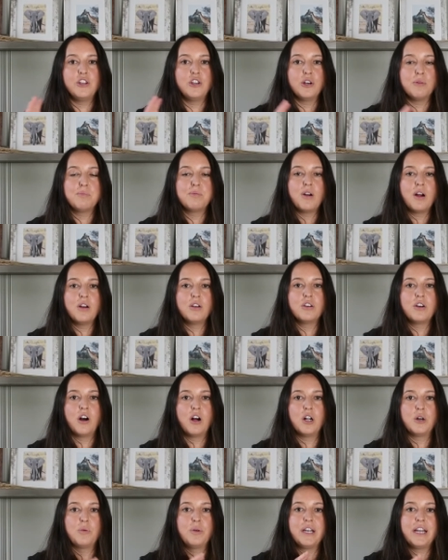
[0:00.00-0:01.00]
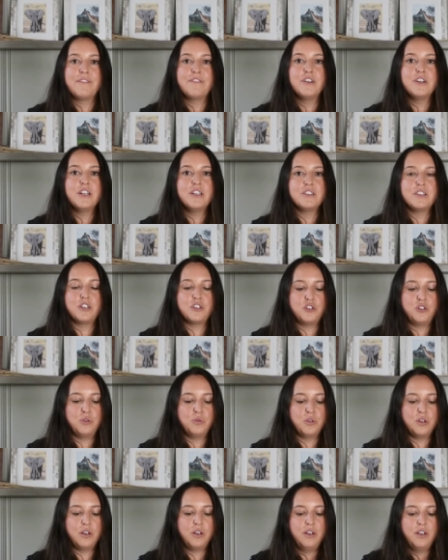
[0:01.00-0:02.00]
your prong collar, whatever it is that you
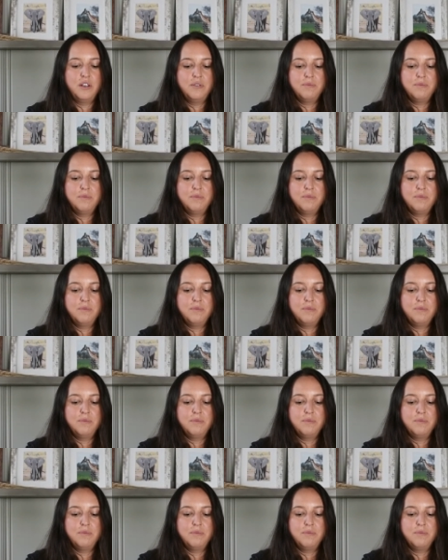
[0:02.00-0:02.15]
are